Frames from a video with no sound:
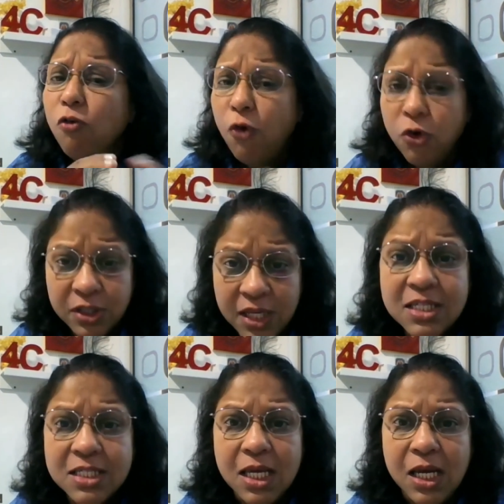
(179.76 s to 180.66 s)
For
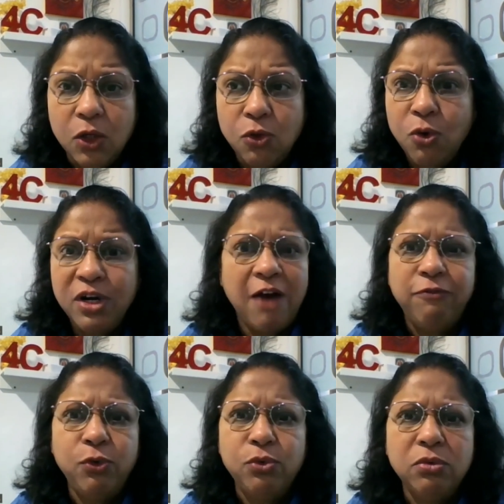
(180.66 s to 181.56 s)
this, you don't
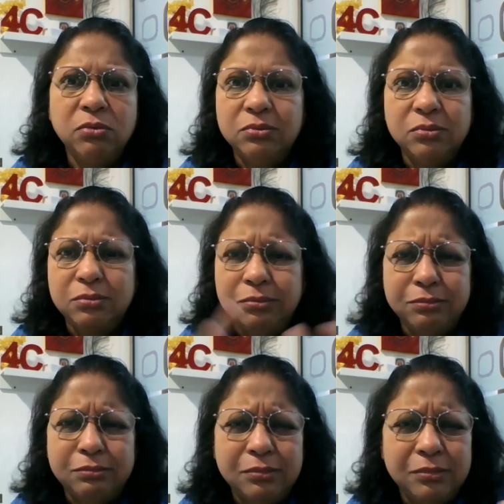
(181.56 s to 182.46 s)
have to do
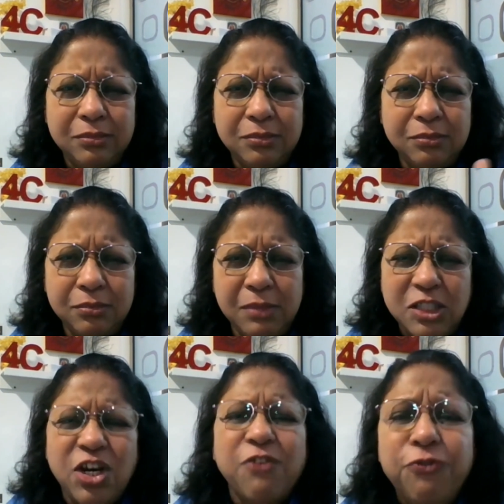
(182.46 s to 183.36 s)

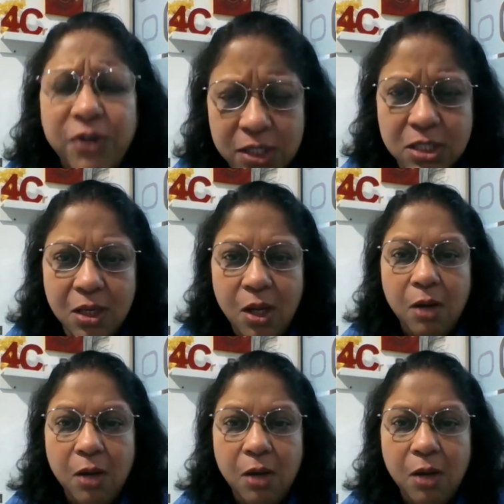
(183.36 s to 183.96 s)
much efforts,